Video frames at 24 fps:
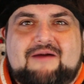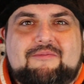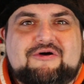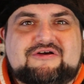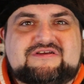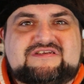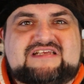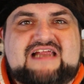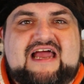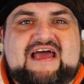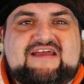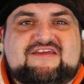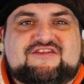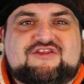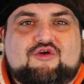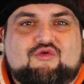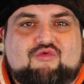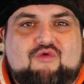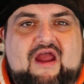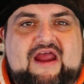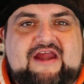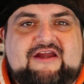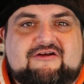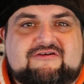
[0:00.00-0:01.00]
almost like the
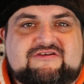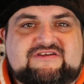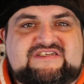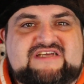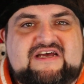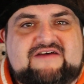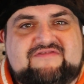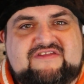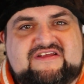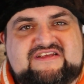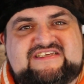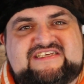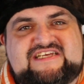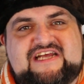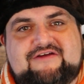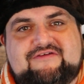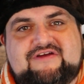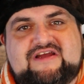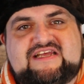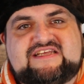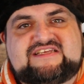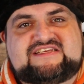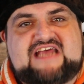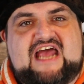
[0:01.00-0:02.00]
writers of the
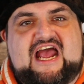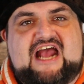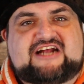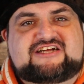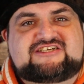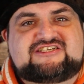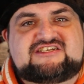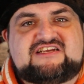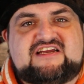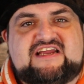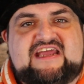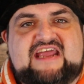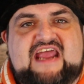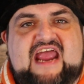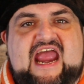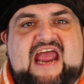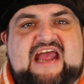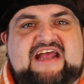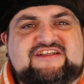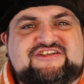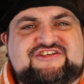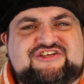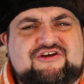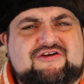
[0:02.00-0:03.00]
series actually
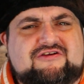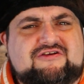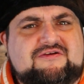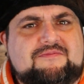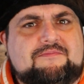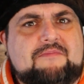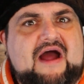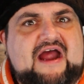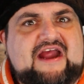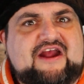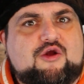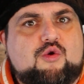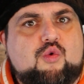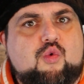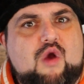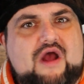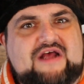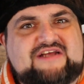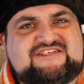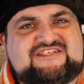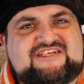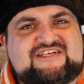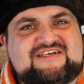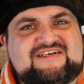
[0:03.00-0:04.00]
answered my
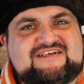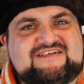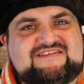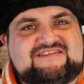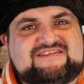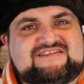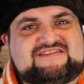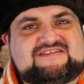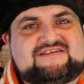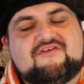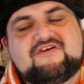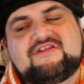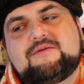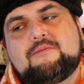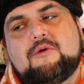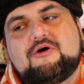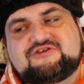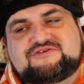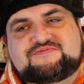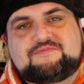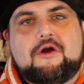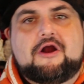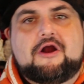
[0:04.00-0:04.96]
questions, for the most